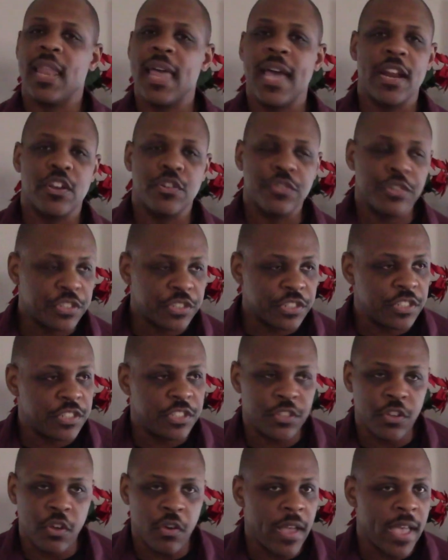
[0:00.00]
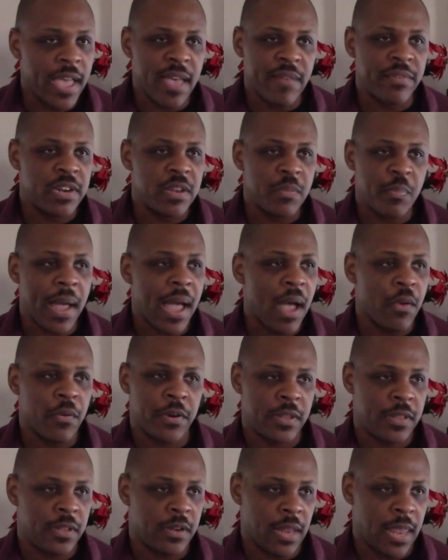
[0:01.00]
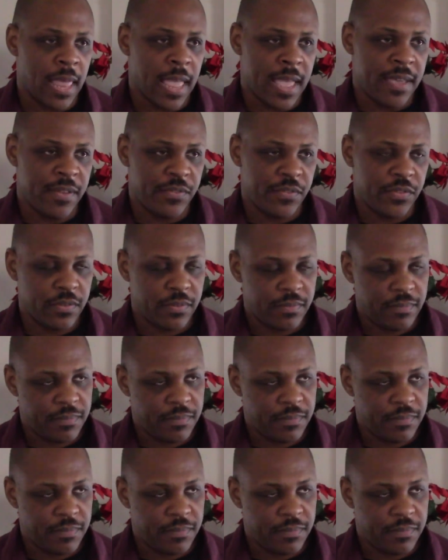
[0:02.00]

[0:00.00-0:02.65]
lot of Christians don't have any power in their lives.